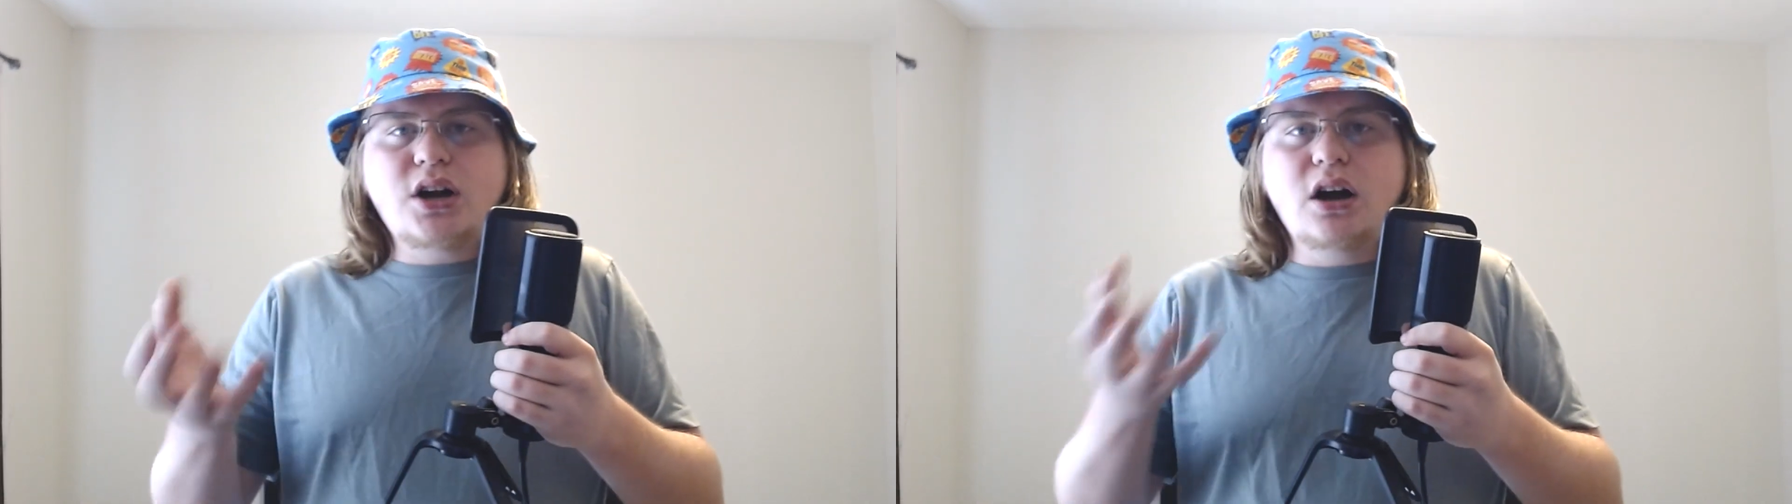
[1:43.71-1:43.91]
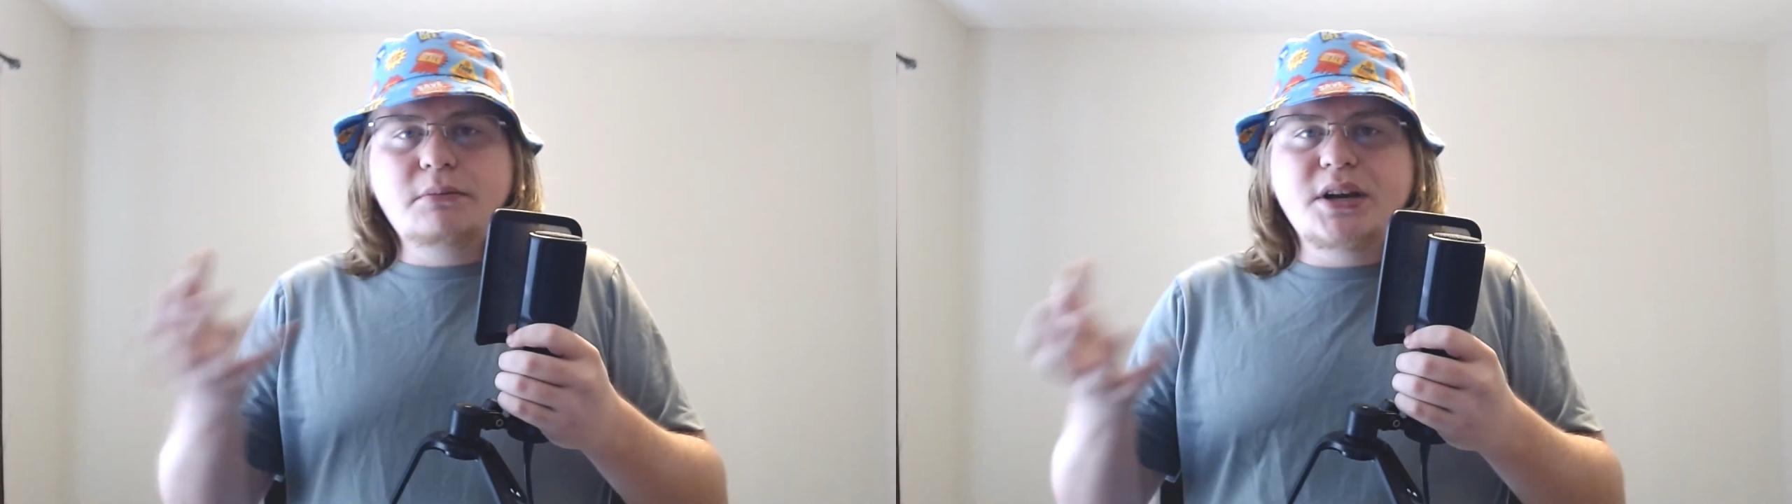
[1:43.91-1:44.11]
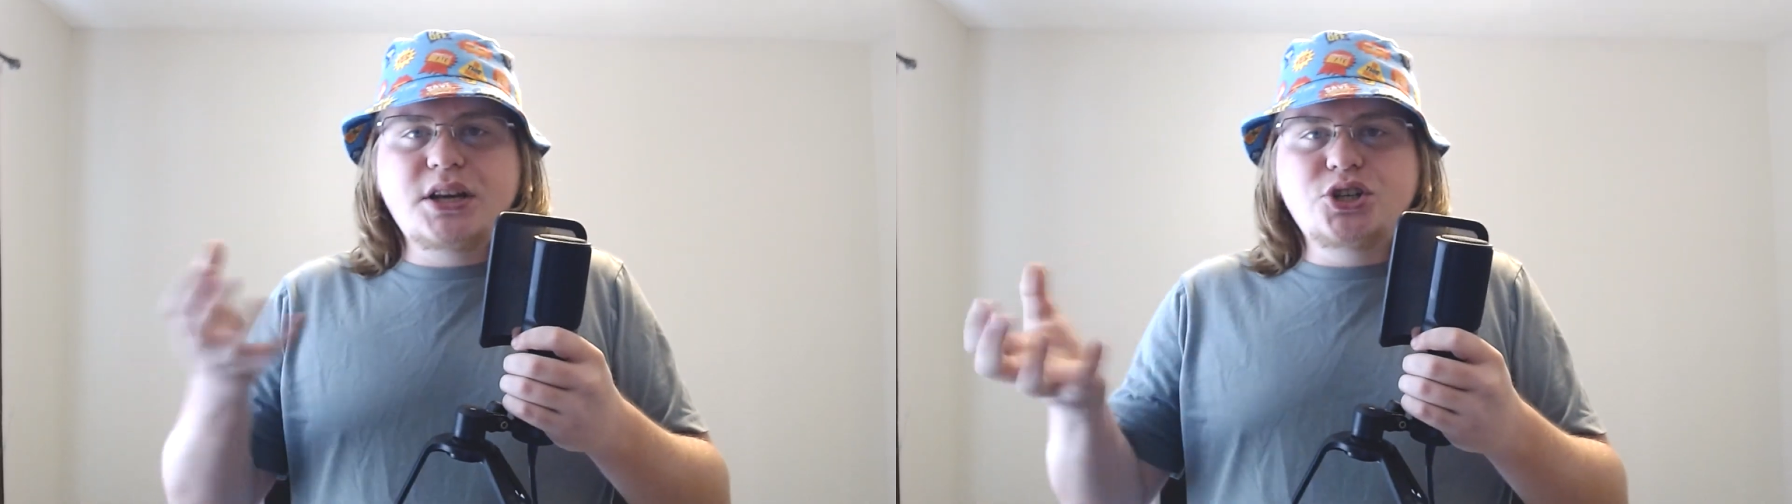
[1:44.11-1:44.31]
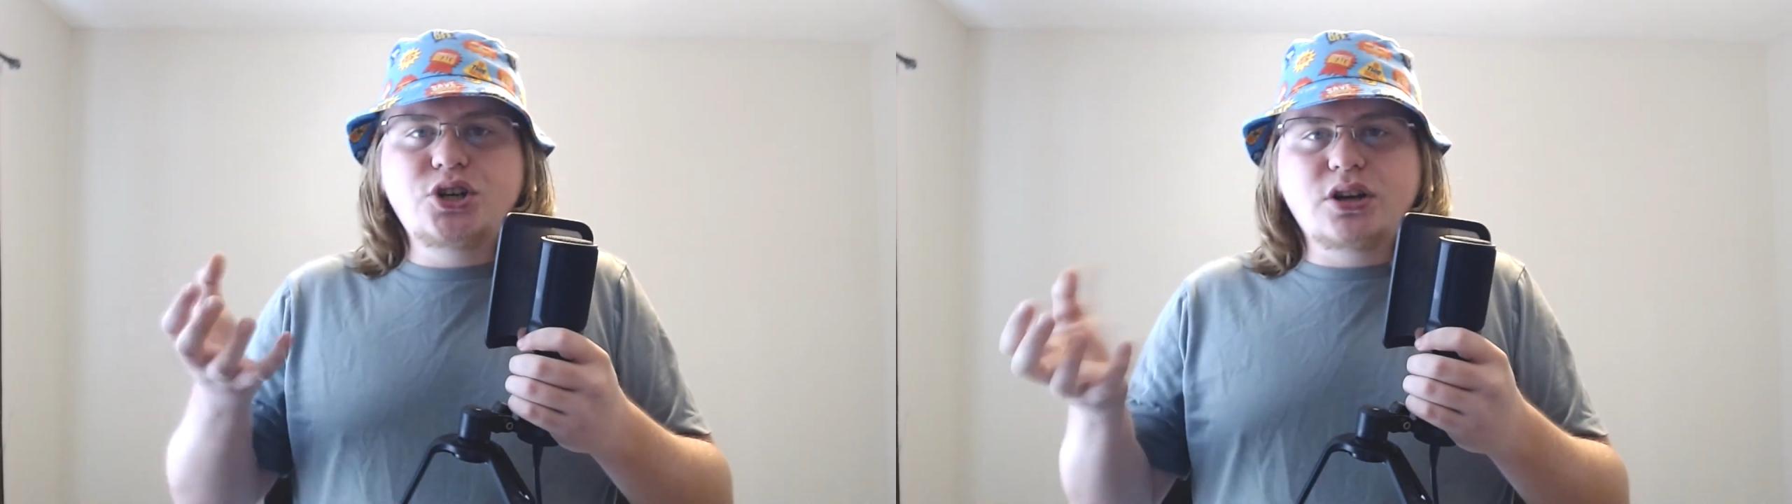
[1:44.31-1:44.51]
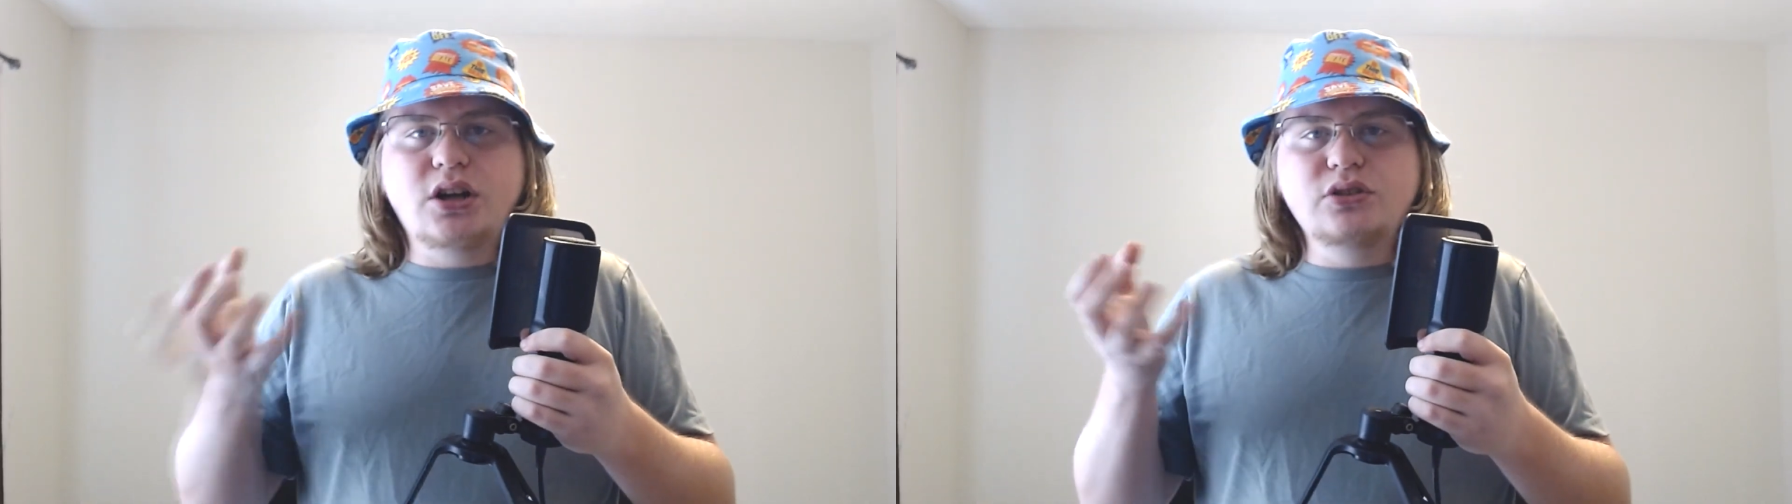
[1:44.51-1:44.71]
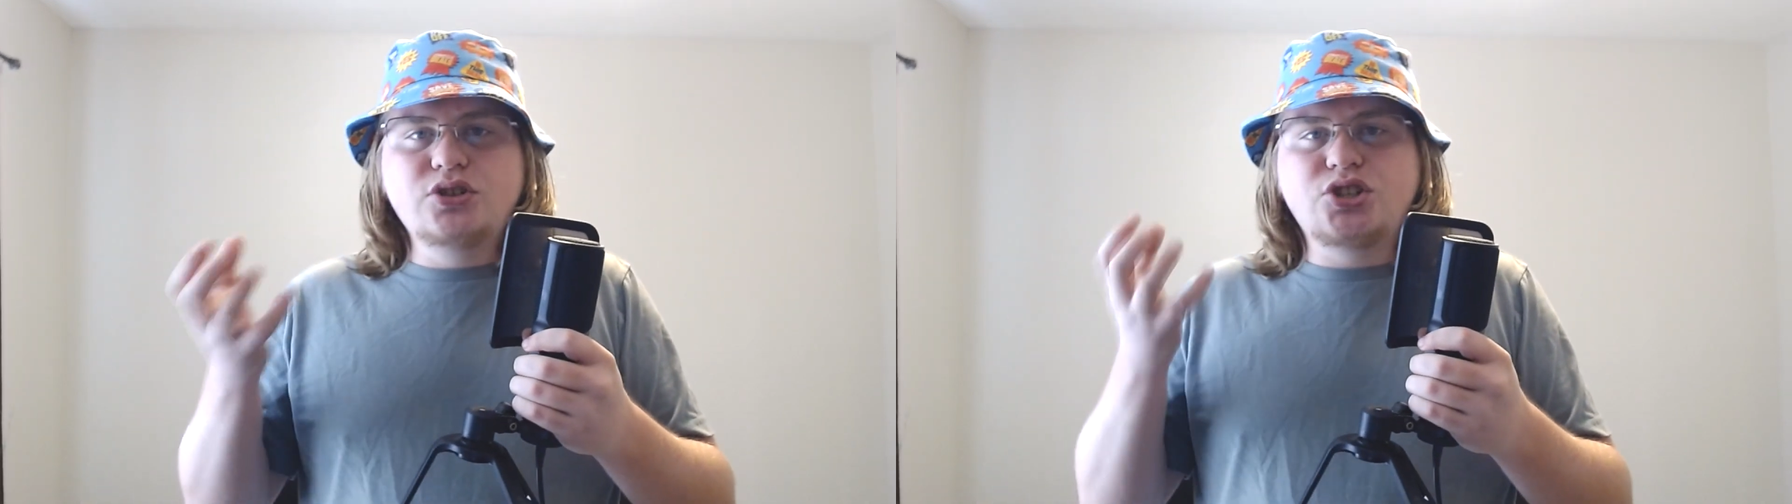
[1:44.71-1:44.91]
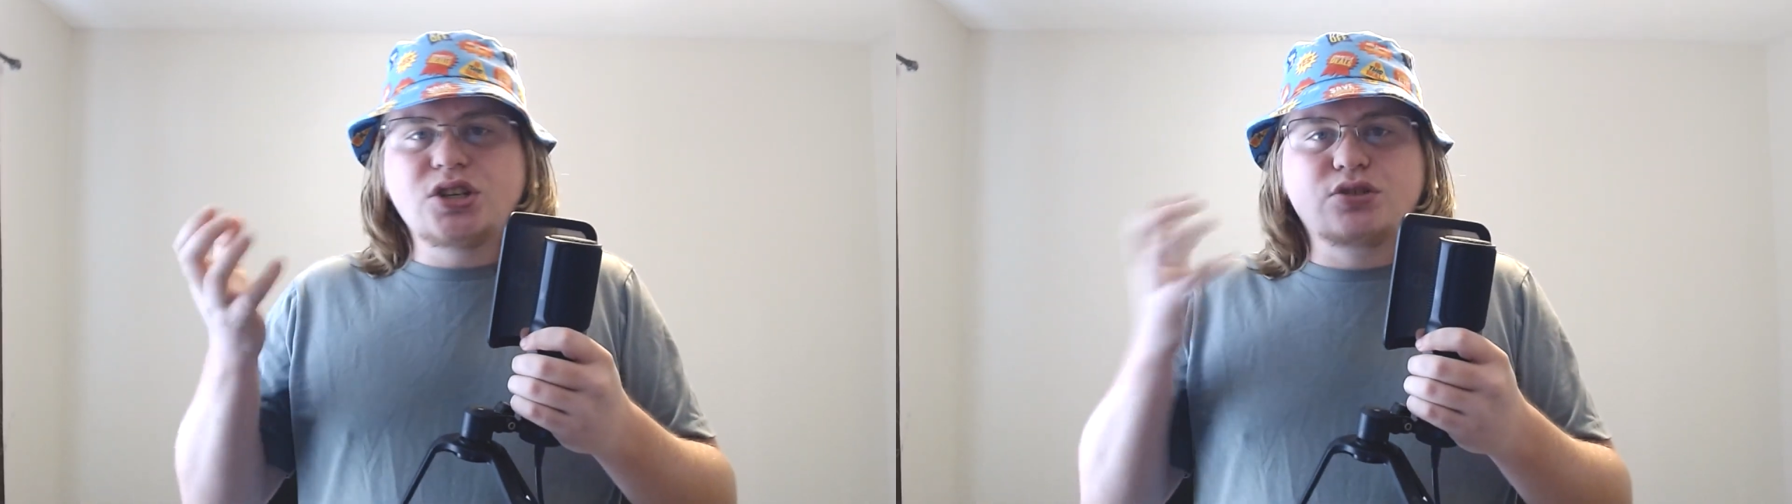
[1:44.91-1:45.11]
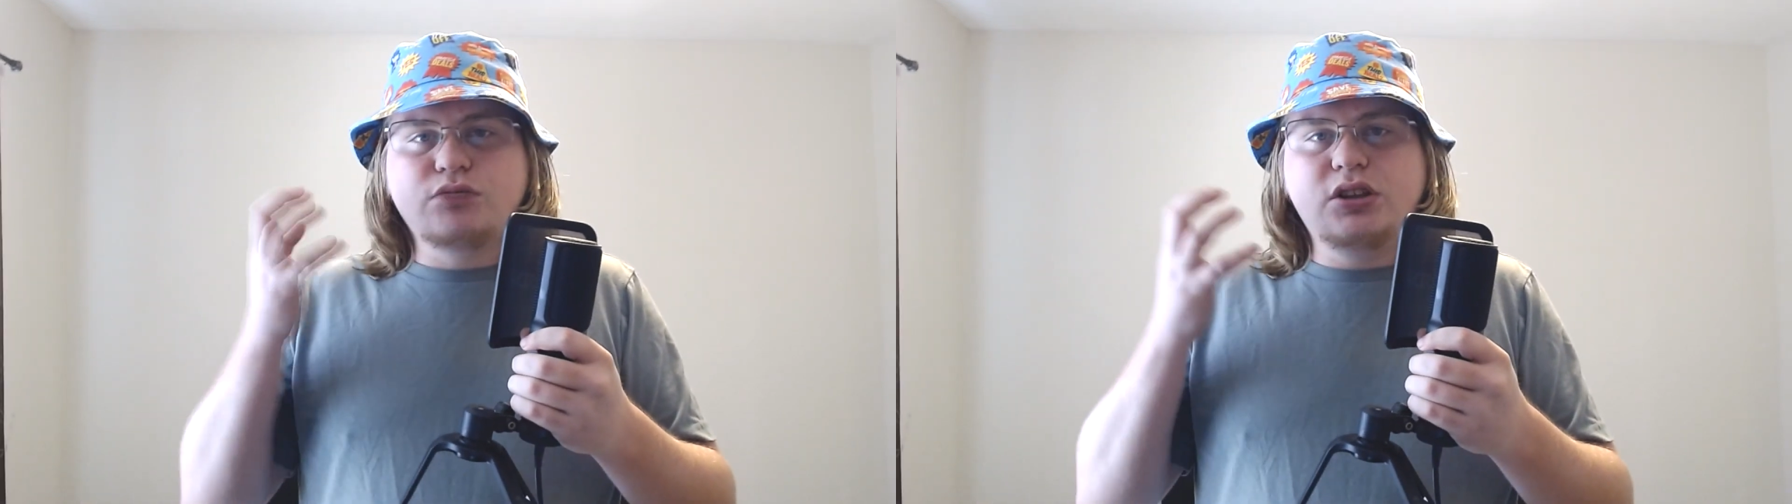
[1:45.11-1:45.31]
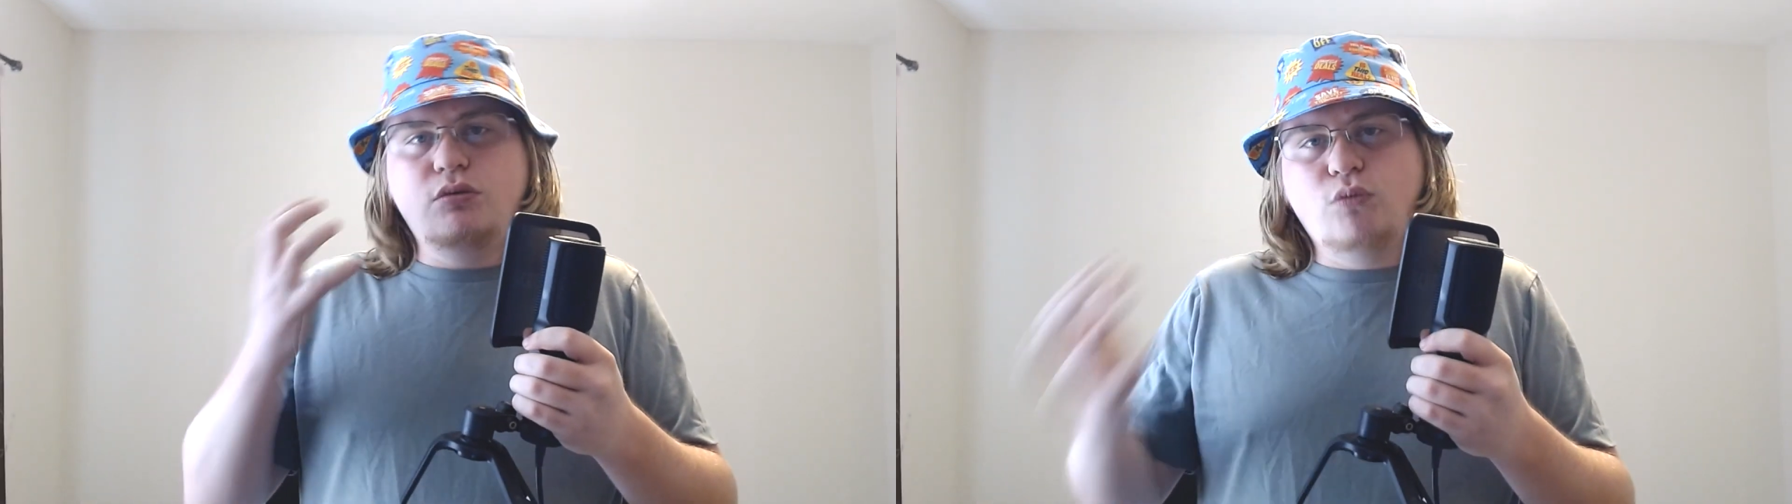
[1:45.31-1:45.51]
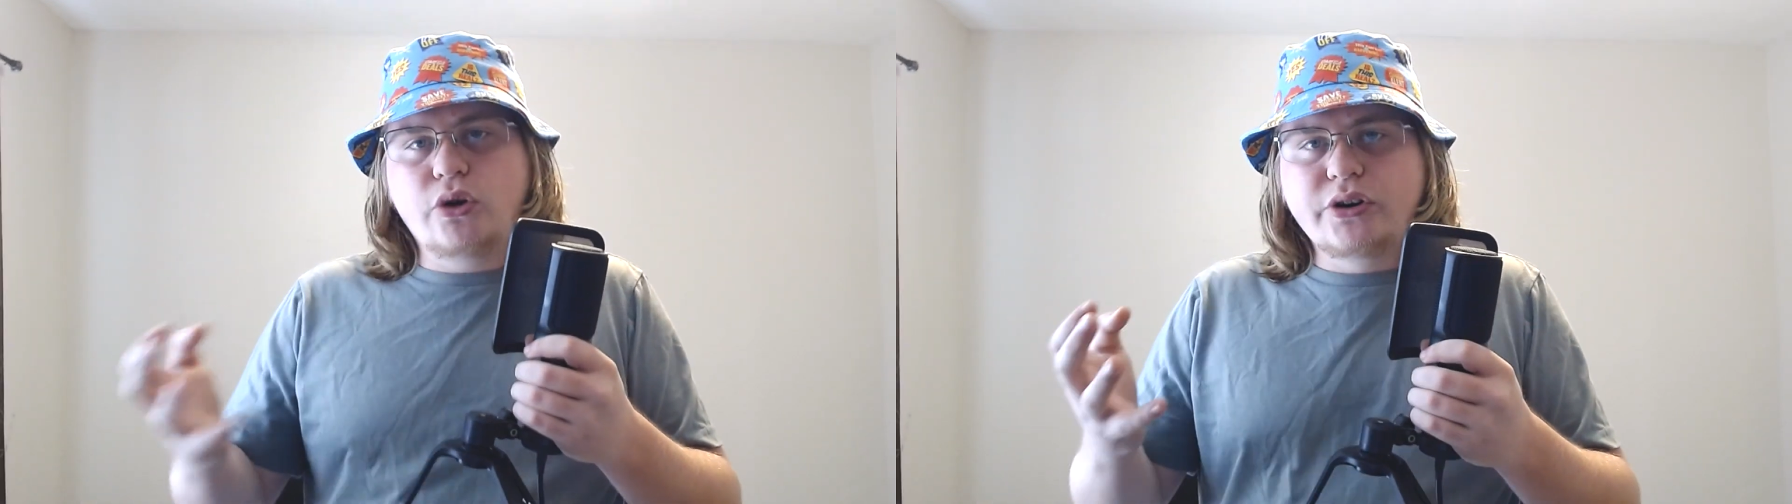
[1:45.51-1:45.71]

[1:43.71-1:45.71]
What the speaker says: combination of colors doesn't really